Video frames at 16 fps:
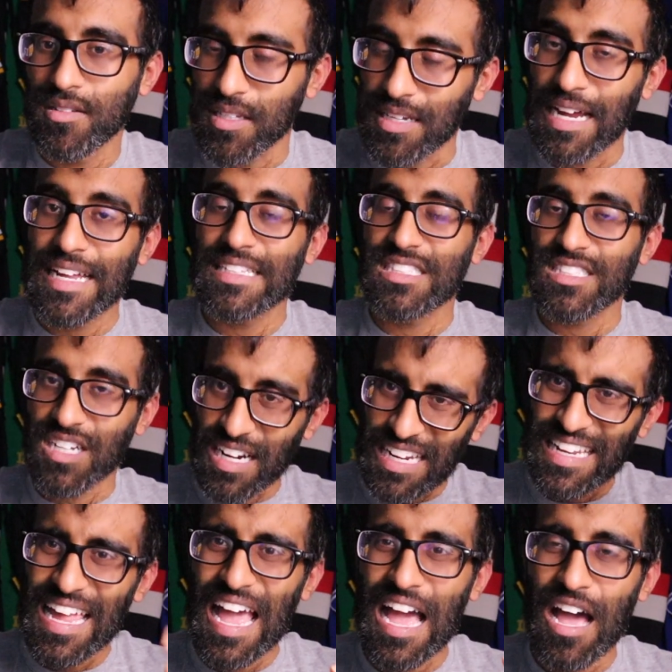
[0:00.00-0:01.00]
you gotta get started
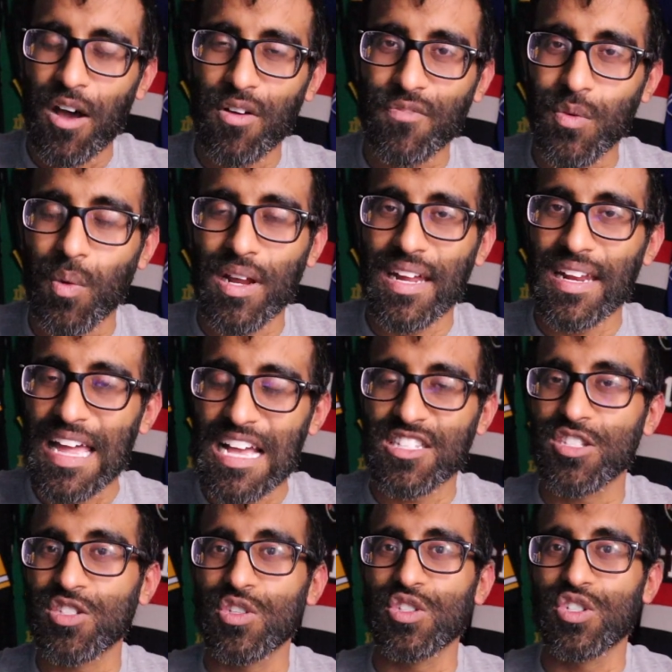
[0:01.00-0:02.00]
now if you wanna get
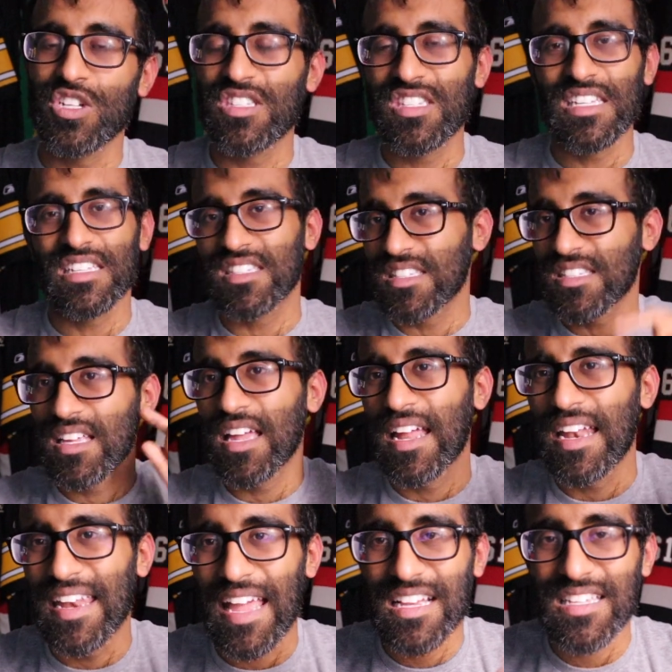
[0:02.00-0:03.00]
access to those good seats
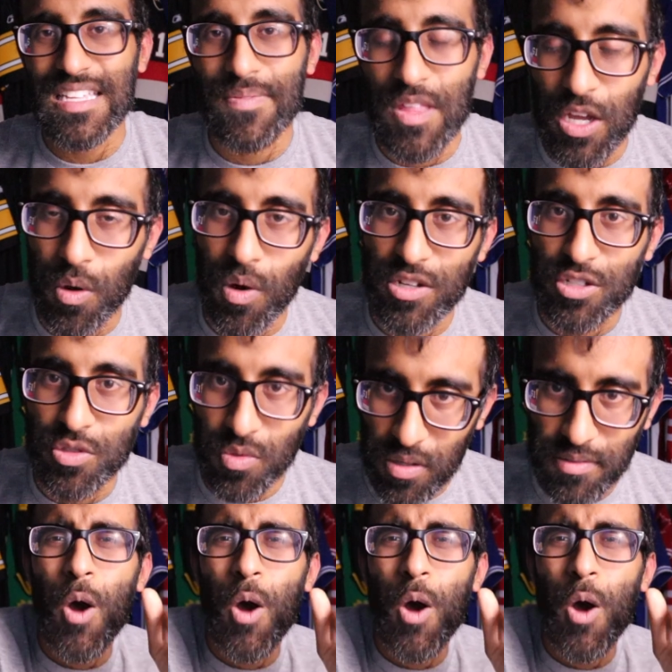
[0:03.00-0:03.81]
next time they go on tour.